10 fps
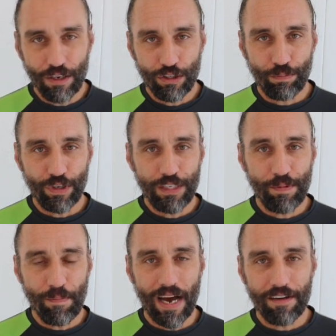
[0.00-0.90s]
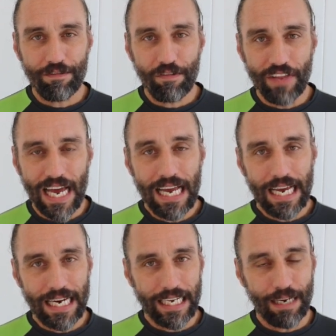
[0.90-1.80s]
So please be mindful of that.
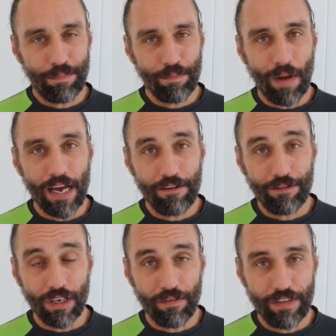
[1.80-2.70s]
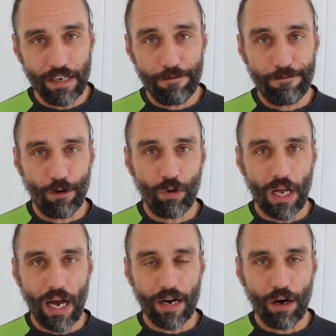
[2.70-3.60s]
And again, be mindful of the
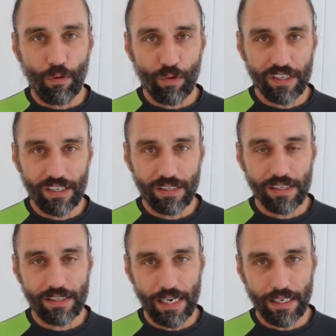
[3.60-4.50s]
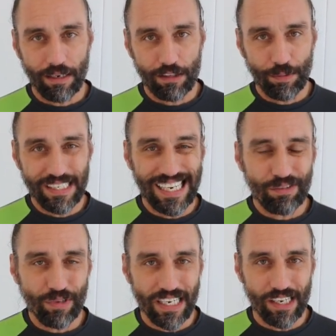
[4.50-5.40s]
full-on resistant takedowns because
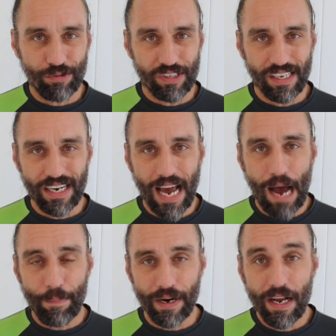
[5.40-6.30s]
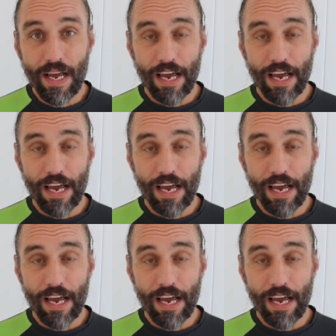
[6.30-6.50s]
that's where the injuries tend to happen.